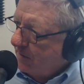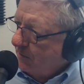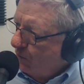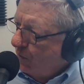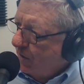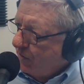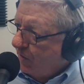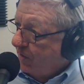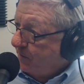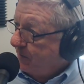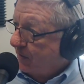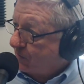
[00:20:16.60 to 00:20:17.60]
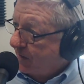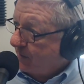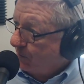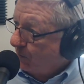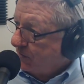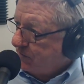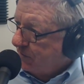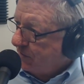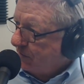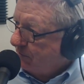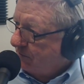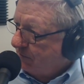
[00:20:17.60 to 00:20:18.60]
One, you need to be incredible at what you
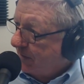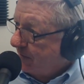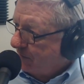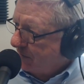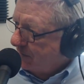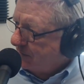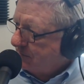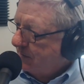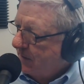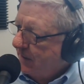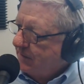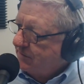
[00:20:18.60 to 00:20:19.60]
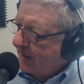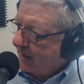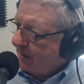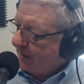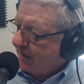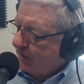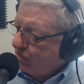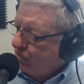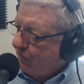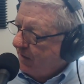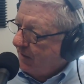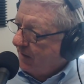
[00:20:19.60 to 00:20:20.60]
do, whatever it is. Secondly, is
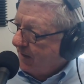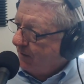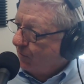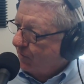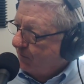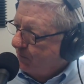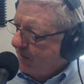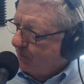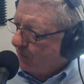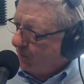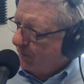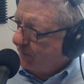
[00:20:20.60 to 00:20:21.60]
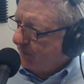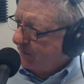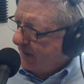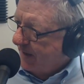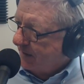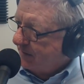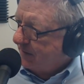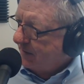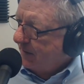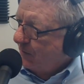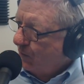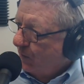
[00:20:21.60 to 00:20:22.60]
you need a network of people that
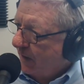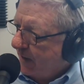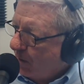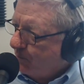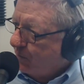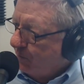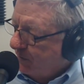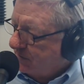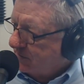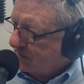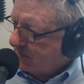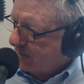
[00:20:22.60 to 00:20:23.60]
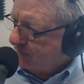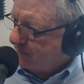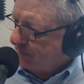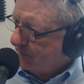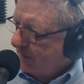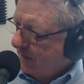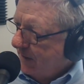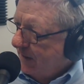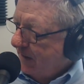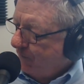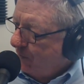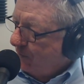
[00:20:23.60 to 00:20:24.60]
will help you be successful.
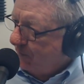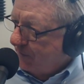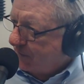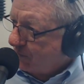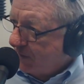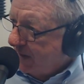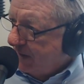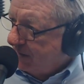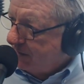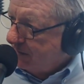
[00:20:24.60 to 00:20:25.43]
If you are great